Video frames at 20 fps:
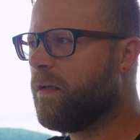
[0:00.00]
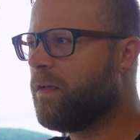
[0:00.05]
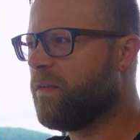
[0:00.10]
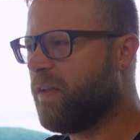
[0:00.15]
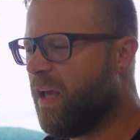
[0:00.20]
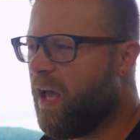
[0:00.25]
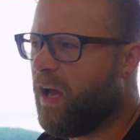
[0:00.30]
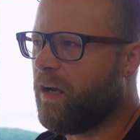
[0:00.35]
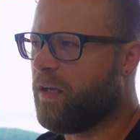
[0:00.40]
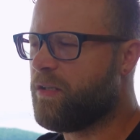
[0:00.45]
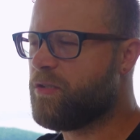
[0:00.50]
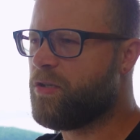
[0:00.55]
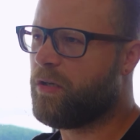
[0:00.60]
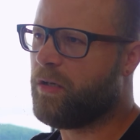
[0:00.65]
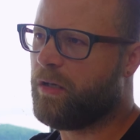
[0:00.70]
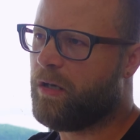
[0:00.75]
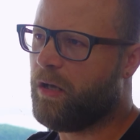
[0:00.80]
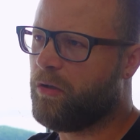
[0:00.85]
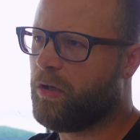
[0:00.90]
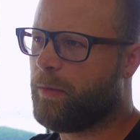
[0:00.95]
because you
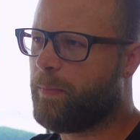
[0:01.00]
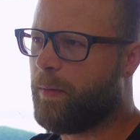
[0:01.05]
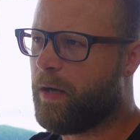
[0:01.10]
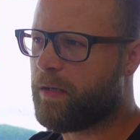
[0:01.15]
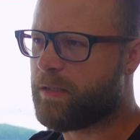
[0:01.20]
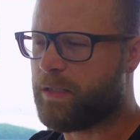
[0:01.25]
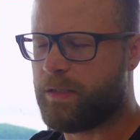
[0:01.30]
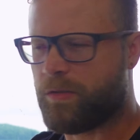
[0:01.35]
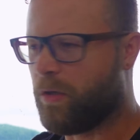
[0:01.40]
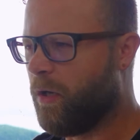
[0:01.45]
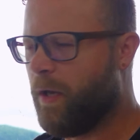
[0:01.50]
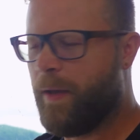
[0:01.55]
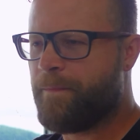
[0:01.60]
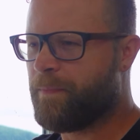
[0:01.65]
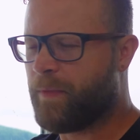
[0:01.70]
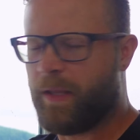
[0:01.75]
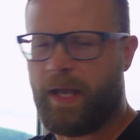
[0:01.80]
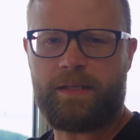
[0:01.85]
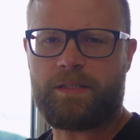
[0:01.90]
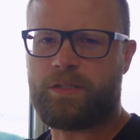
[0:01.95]
can color epoxy. So
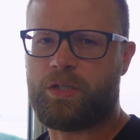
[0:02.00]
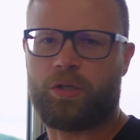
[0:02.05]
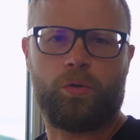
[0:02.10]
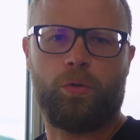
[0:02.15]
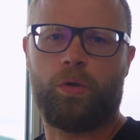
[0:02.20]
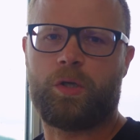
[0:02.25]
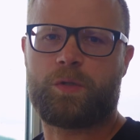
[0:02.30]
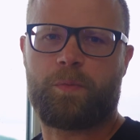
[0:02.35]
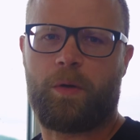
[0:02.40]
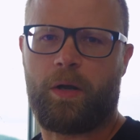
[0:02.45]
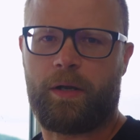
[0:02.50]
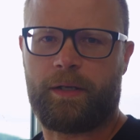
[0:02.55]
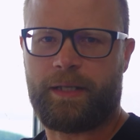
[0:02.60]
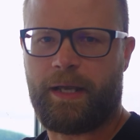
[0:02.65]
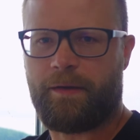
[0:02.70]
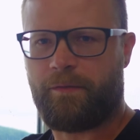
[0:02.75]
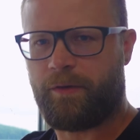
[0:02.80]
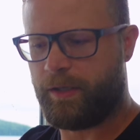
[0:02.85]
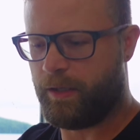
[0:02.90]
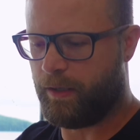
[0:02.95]
it's the coolest product
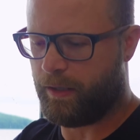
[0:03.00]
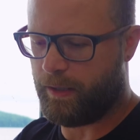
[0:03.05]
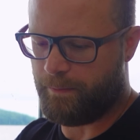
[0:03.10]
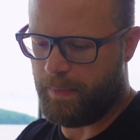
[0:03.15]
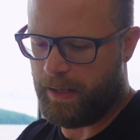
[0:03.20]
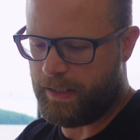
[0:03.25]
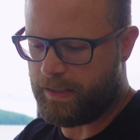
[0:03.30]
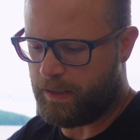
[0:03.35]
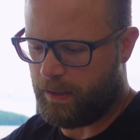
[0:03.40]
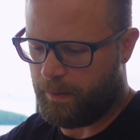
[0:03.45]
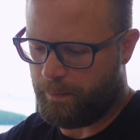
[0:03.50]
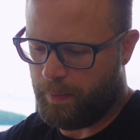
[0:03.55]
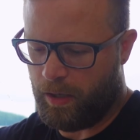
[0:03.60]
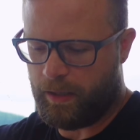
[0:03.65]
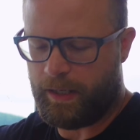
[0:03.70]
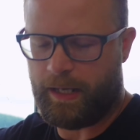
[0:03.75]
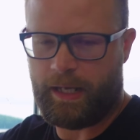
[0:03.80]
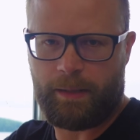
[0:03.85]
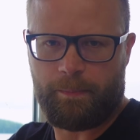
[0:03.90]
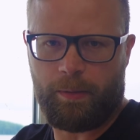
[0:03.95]
ever. You can mix a
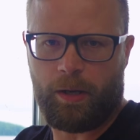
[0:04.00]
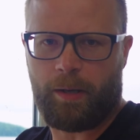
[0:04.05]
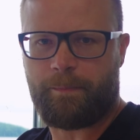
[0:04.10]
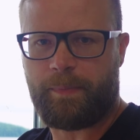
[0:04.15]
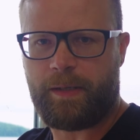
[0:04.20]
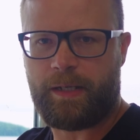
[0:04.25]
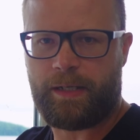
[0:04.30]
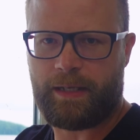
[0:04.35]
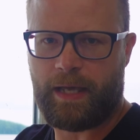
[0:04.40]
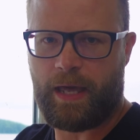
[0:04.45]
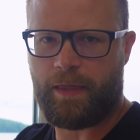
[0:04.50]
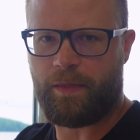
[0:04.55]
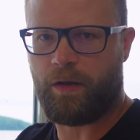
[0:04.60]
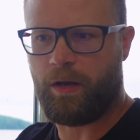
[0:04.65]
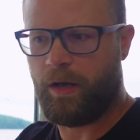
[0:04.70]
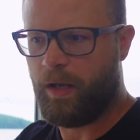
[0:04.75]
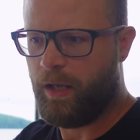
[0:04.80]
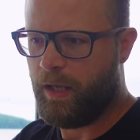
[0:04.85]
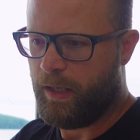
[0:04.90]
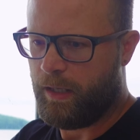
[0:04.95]
part A and a part B
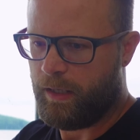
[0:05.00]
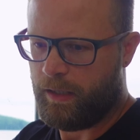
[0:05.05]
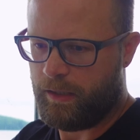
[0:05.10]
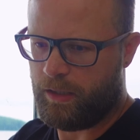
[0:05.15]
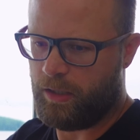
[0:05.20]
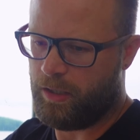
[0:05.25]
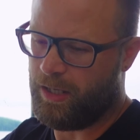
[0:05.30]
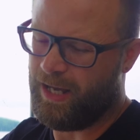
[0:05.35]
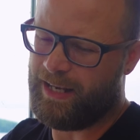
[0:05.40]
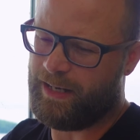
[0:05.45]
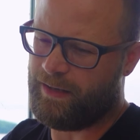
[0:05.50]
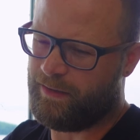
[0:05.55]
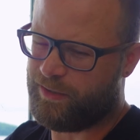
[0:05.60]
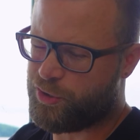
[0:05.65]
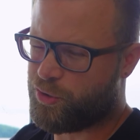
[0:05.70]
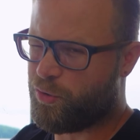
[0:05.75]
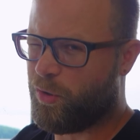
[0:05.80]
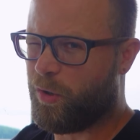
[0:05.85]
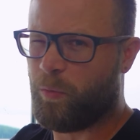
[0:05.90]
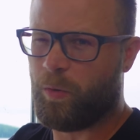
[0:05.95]
together. You got a
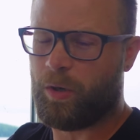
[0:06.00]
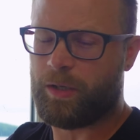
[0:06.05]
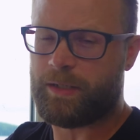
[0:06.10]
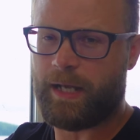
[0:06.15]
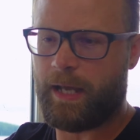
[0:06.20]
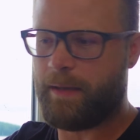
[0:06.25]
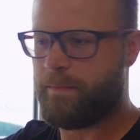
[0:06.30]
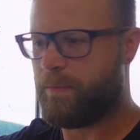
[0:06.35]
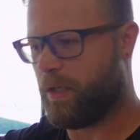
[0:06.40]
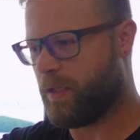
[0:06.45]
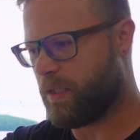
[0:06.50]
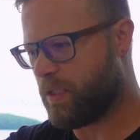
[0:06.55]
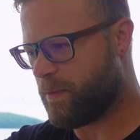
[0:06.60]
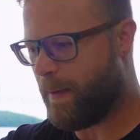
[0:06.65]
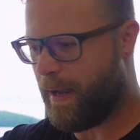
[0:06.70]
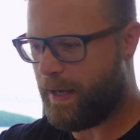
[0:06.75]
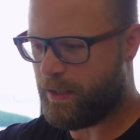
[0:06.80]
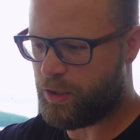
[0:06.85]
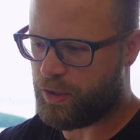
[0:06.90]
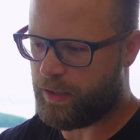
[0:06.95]
short work time. You
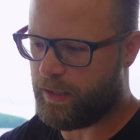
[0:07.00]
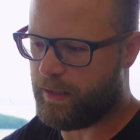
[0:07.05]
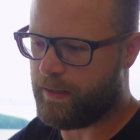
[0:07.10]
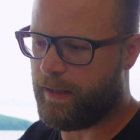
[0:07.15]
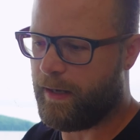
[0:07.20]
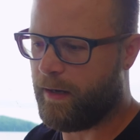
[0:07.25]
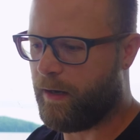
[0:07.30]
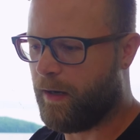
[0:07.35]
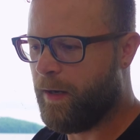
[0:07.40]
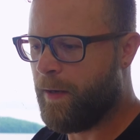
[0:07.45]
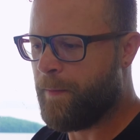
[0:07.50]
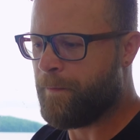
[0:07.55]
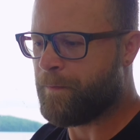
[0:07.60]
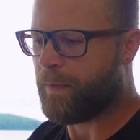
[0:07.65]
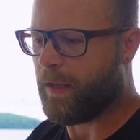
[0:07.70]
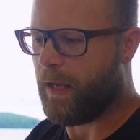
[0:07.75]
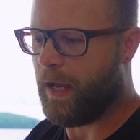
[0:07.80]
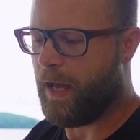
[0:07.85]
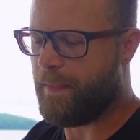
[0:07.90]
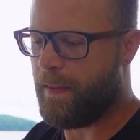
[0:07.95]
smash it in there,
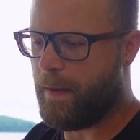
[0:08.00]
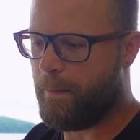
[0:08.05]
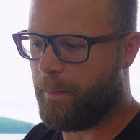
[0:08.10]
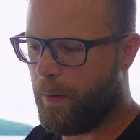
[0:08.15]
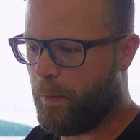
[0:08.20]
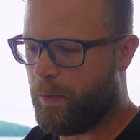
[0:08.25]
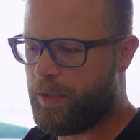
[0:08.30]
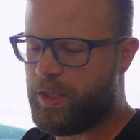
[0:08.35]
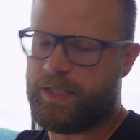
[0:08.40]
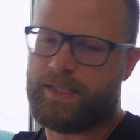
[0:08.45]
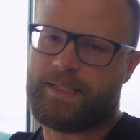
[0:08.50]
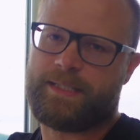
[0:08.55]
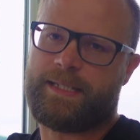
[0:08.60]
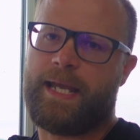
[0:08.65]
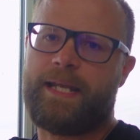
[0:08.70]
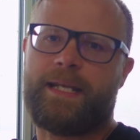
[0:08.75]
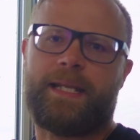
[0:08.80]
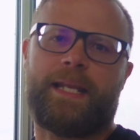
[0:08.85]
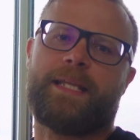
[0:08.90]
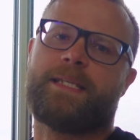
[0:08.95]
and then, but when you
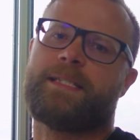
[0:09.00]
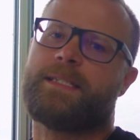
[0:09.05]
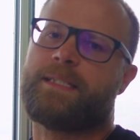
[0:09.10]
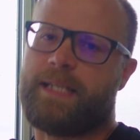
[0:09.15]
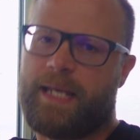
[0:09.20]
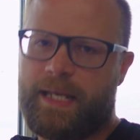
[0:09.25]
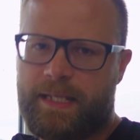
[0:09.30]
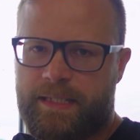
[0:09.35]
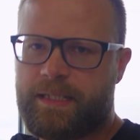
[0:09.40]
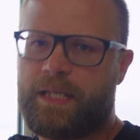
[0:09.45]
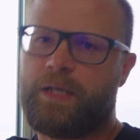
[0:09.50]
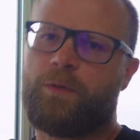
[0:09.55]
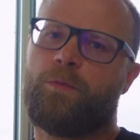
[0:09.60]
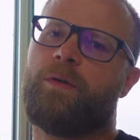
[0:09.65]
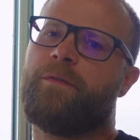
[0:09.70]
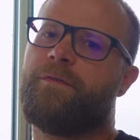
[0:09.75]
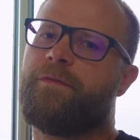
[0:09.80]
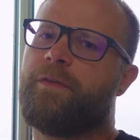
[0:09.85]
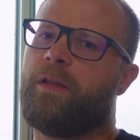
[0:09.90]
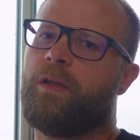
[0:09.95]
sand it, it sands like
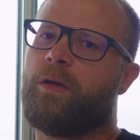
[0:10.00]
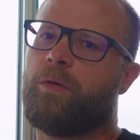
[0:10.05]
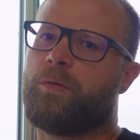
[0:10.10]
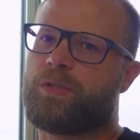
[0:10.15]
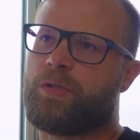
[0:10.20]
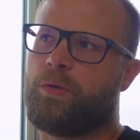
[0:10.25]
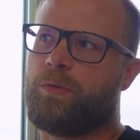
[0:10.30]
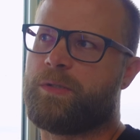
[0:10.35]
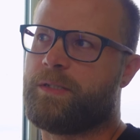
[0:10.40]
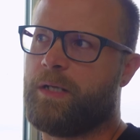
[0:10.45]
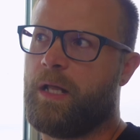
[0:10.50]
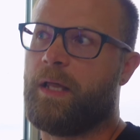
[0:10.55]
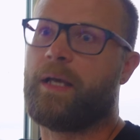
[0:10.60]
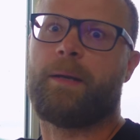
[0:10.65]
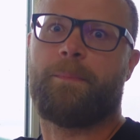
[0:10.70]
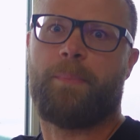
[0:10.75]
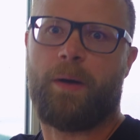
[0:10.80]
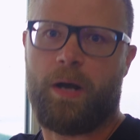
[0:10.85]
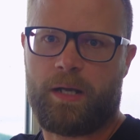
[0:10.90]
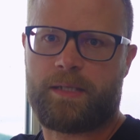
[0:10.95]
wood filler. So it's not like
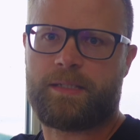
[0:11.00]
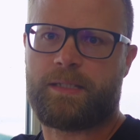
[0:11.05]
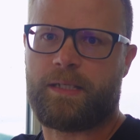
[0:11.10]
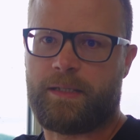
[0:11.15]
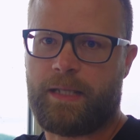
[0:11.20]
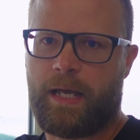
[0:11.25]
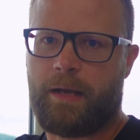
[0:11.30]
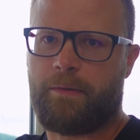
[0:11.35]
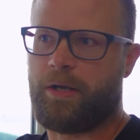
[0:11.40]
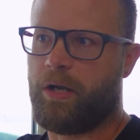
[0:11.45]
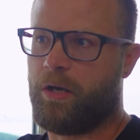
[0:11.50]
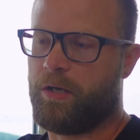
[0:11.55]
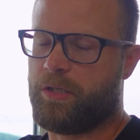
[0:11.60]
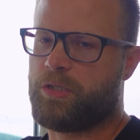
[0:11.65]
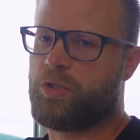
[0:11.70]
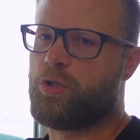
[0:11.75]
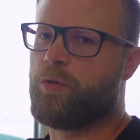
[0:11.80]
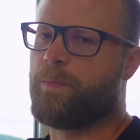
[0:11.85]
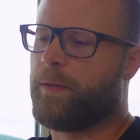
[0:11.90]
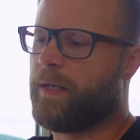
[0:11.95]
epoxy in that regard. It's
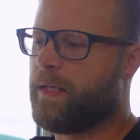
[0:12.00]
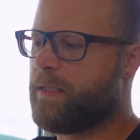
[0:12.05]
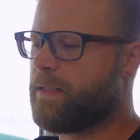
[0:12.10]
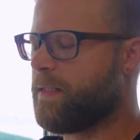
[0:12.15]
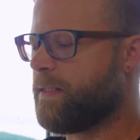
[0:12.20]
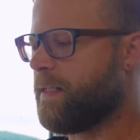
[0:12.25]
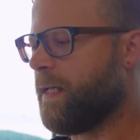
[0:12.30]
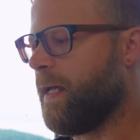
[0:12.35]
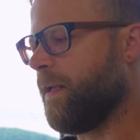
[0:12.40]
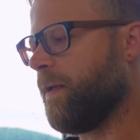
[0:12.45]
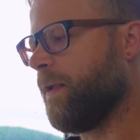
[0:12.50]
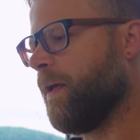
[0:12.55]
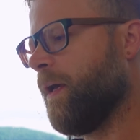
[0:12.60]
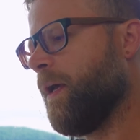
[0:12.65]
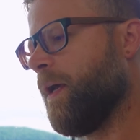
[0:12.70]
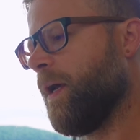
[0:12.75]
super nice to sand.